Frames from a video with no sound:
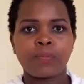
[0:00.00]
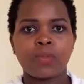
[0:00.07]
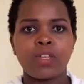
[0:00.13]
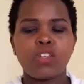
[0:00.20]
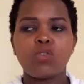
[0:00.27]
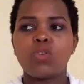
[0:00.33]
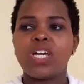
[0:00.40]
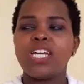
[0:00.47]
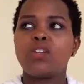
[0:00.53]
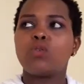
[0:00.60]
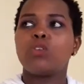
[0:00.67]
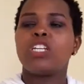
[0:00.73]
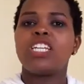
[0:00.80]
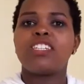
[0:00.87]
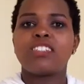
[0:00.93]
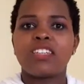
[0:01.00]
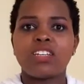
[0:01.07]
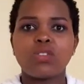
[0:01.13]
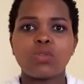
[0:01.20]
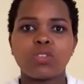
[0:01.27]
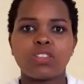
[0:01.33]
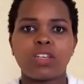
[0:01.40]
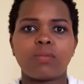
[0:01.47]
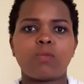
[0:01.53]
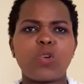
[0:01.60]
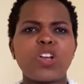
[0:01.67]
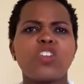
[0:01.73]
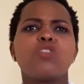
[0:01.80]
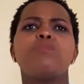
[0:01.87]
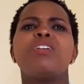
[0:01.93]
You get to listen to them.
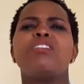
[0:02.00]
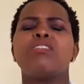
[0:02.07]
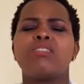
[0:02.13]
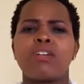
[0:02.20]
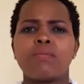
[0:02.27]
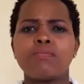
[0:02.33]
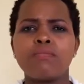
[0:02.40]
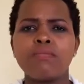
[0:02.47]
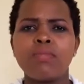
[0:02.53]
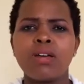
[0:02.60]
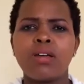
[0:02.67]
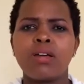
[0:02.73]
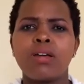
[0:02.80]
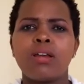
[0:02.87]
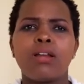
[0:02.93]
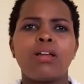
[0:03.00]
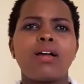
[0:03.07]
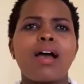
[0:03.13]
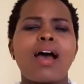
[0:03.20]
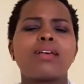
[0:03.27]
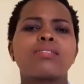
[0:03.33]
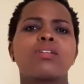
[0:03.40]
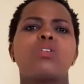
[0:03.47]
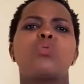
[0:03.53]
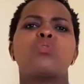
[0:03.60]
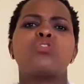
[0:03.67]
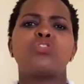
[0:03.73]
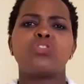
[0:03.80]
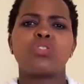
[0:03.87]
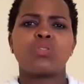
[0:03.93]
When you meet them, ask
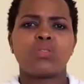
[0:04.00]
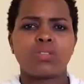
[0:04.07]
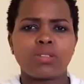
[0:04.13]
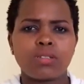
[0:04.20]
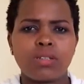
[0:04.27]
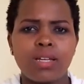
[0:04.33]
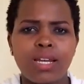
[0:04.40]
questions.